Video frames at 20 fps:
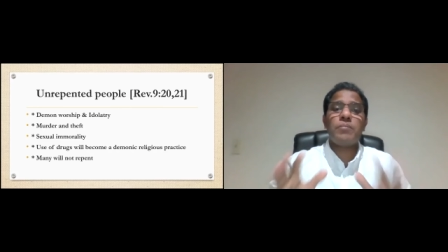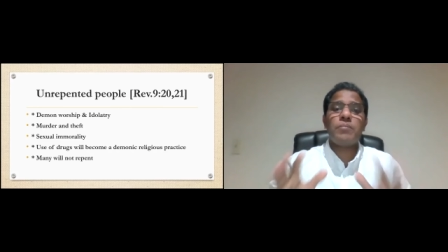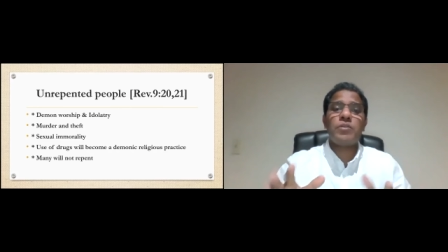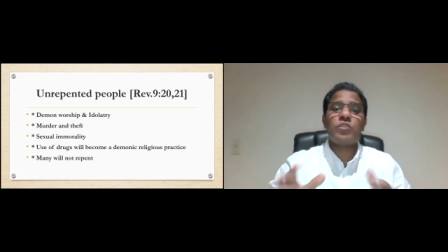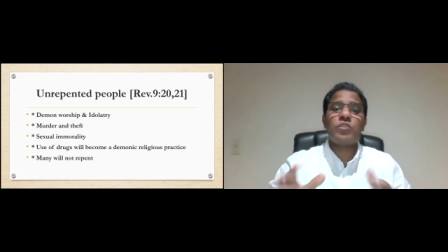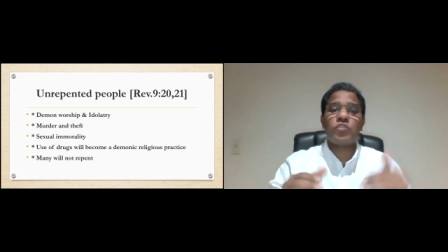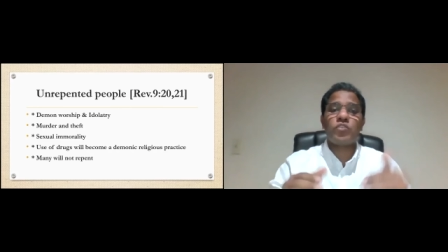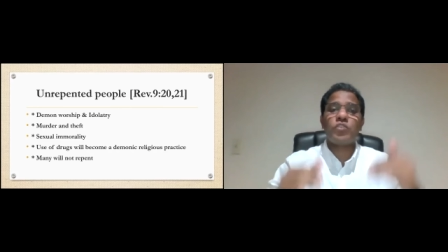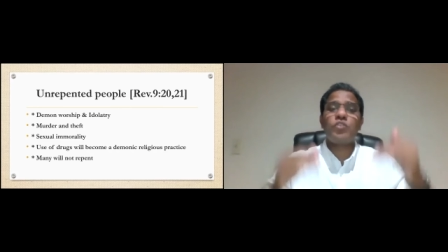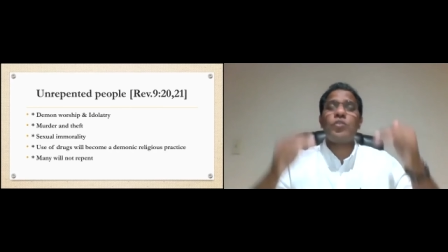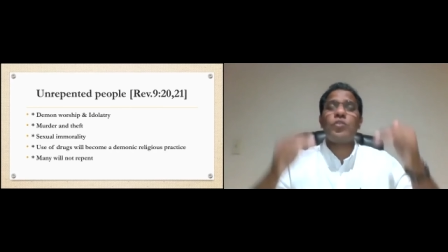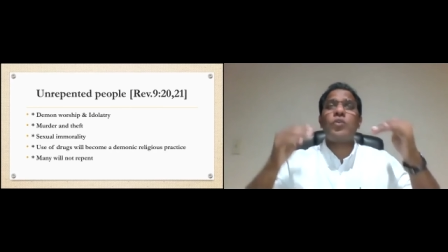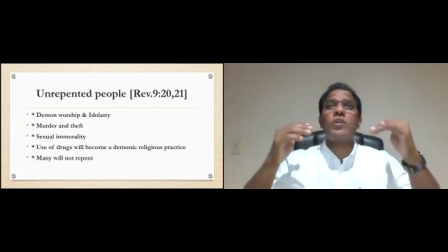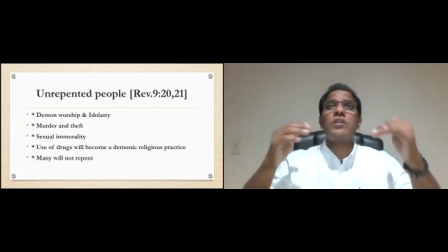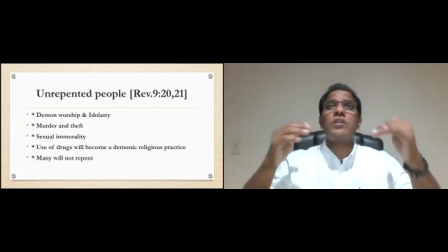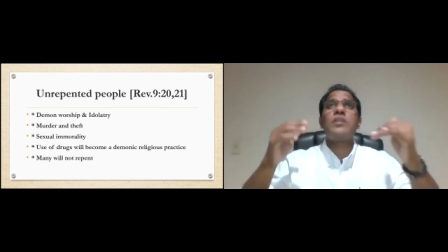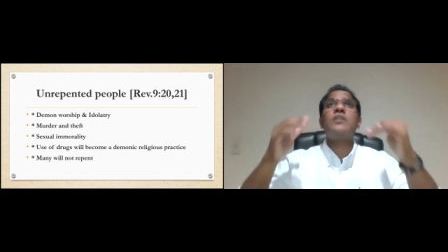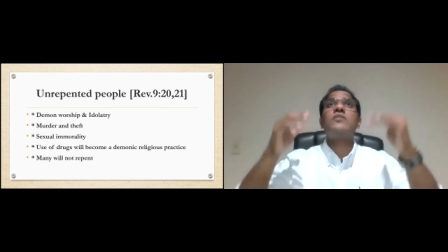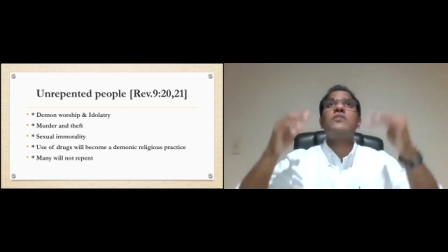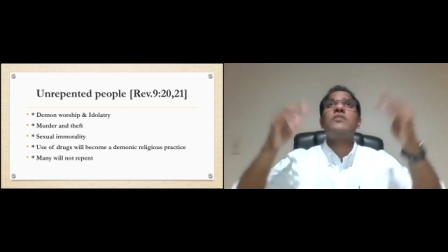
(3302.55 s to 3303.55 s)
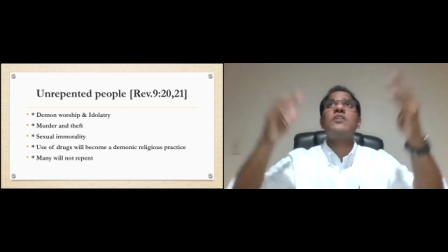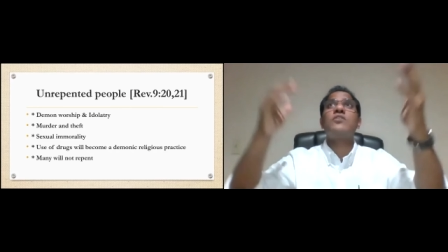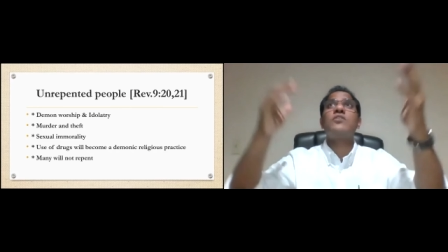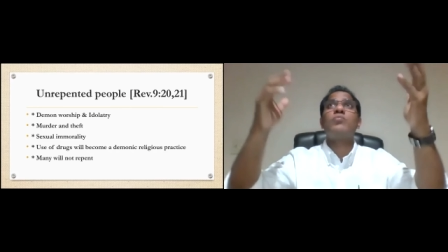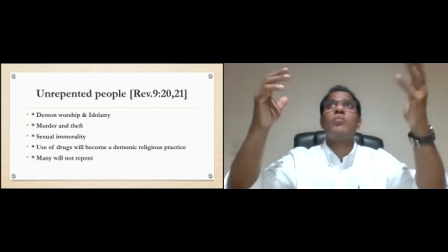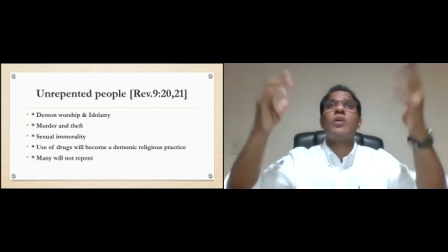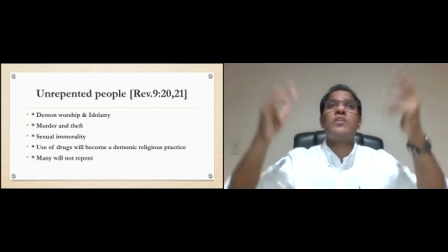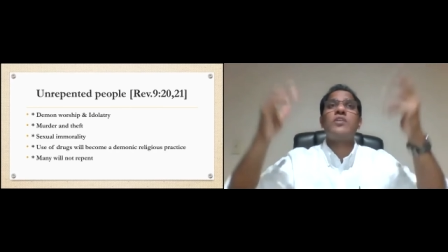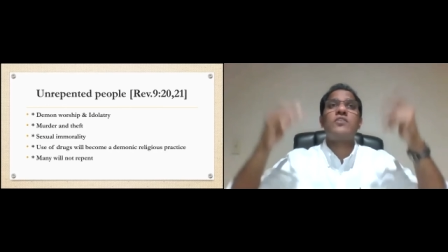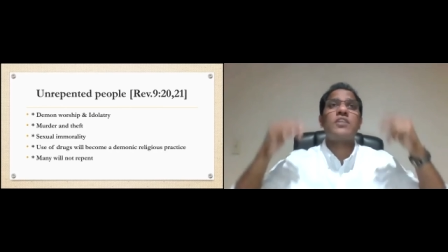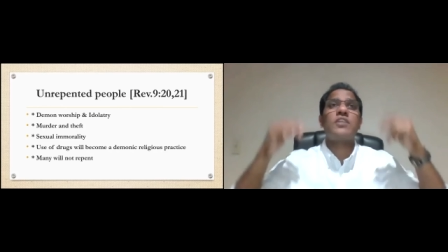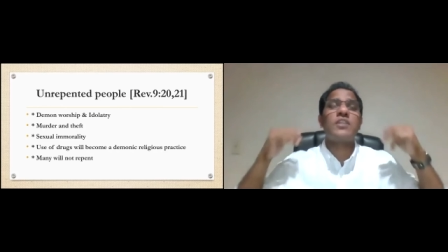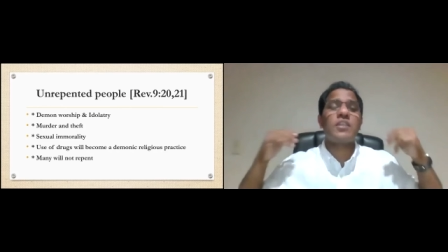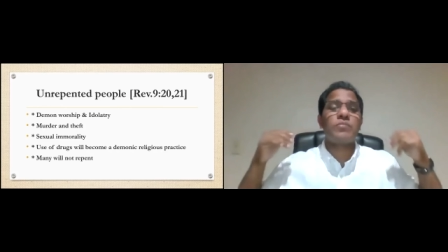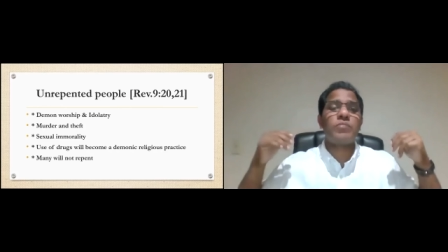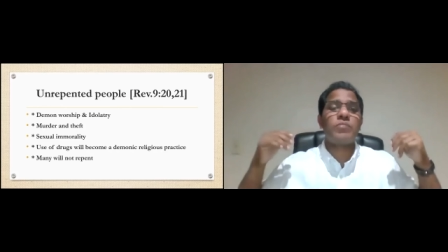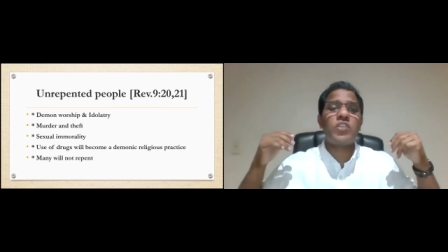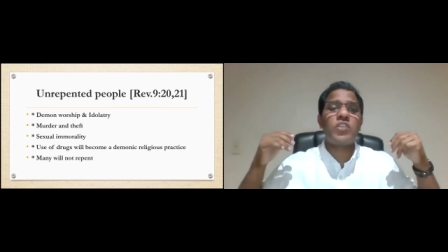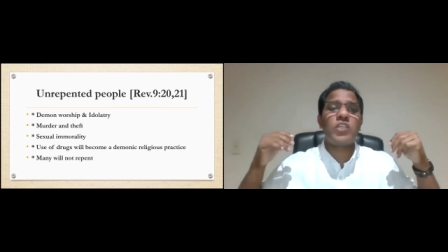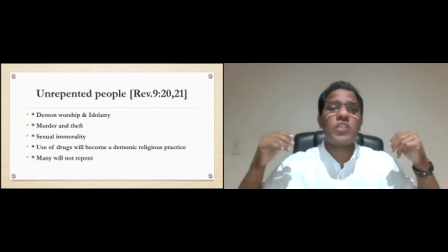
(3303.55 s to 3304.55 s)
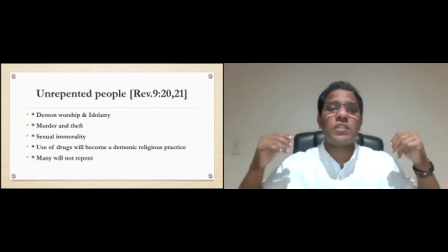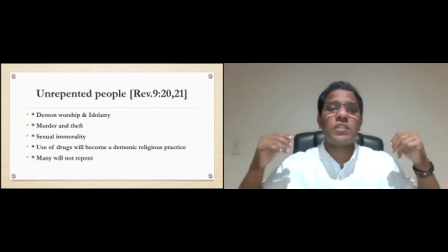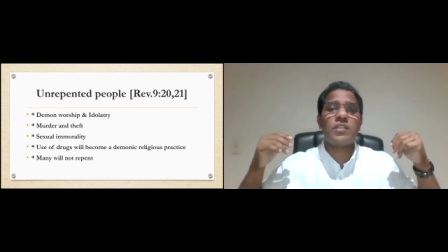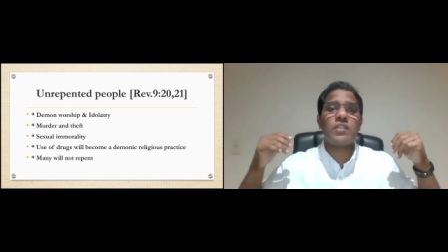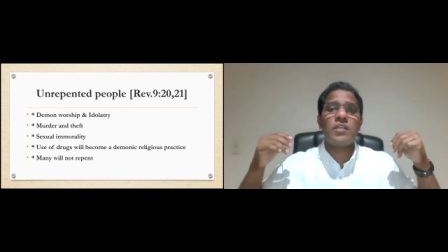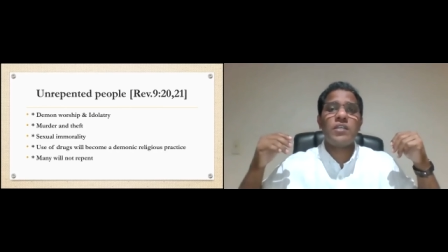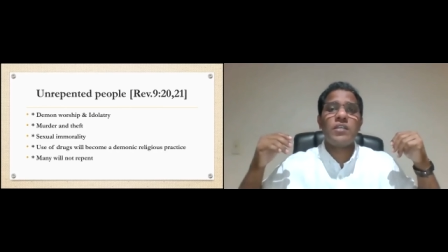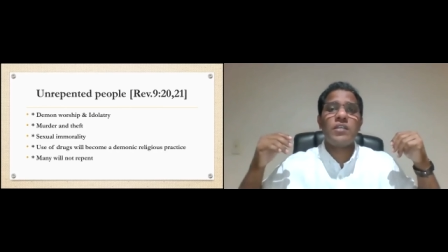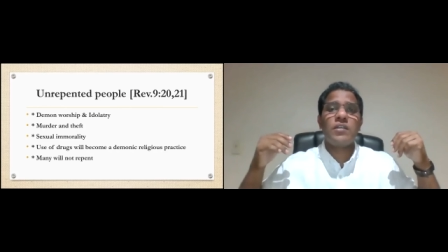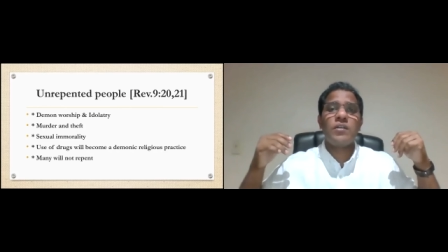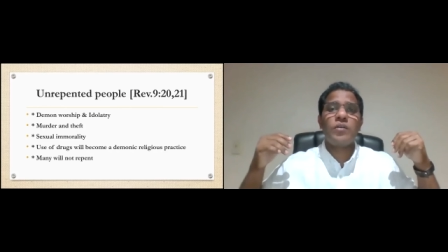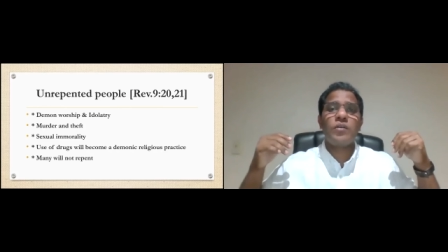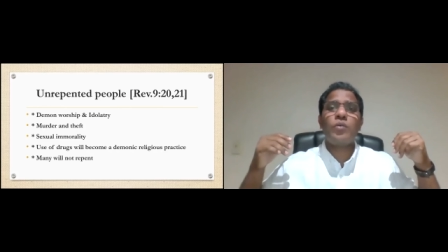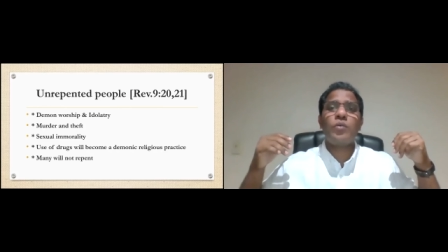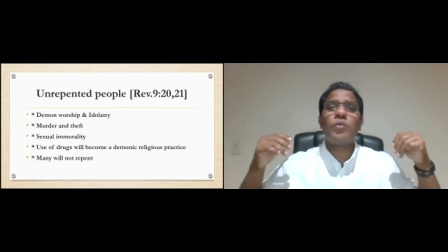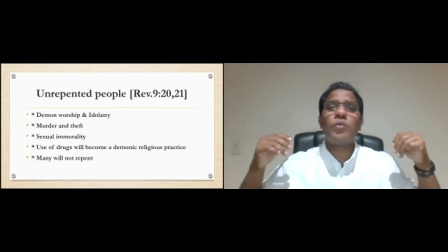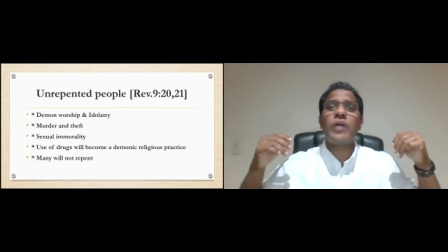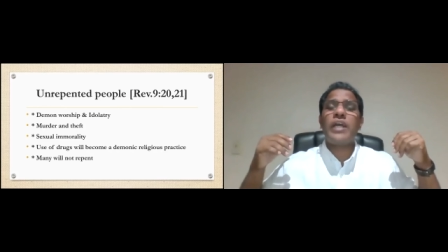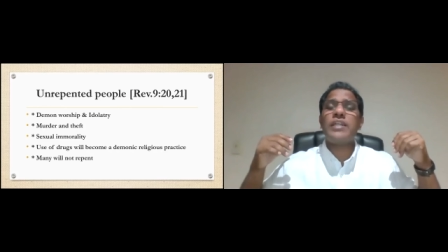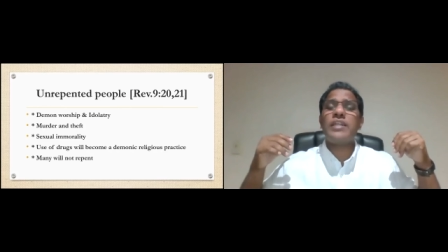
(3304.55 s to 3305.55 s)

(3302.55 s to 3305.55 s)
So John is just watching that vision oh and he